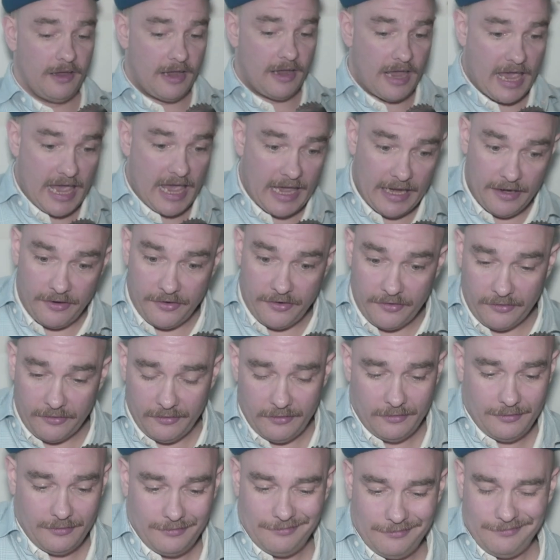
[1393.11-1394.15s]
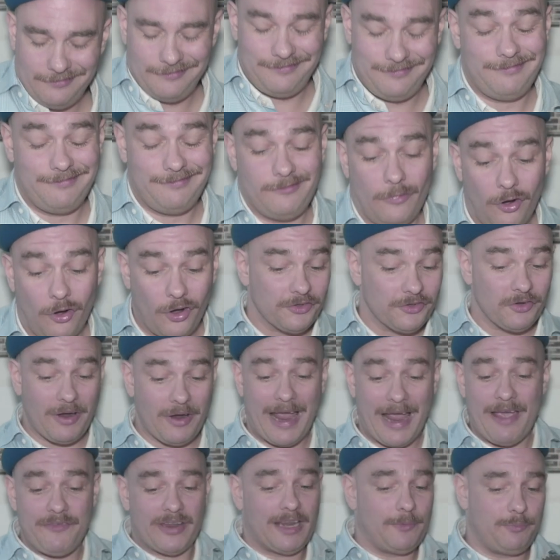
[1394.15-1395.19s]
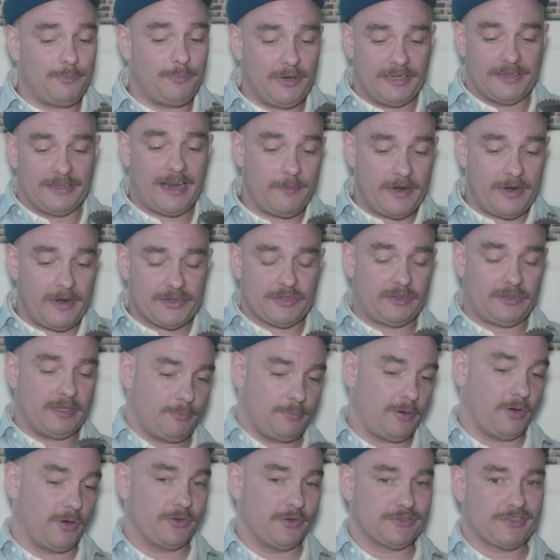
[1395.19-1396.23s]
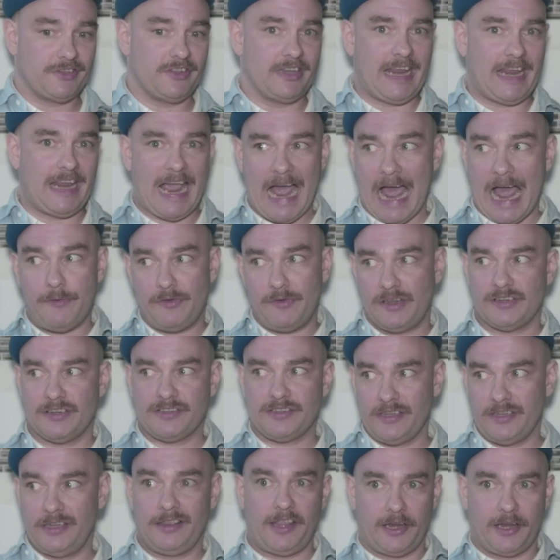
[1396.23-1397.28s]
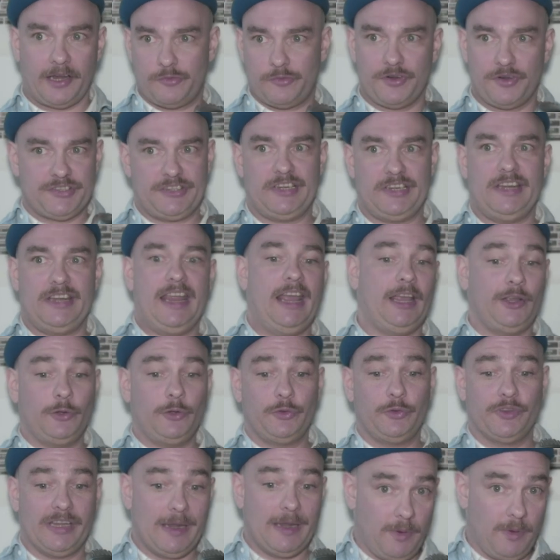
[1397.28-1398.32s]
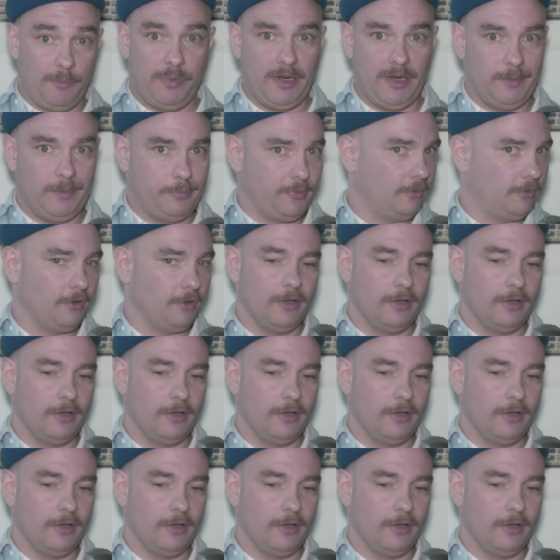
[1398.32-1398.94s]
And also having it be diametrically opposed to the obviously like Christian hell demon people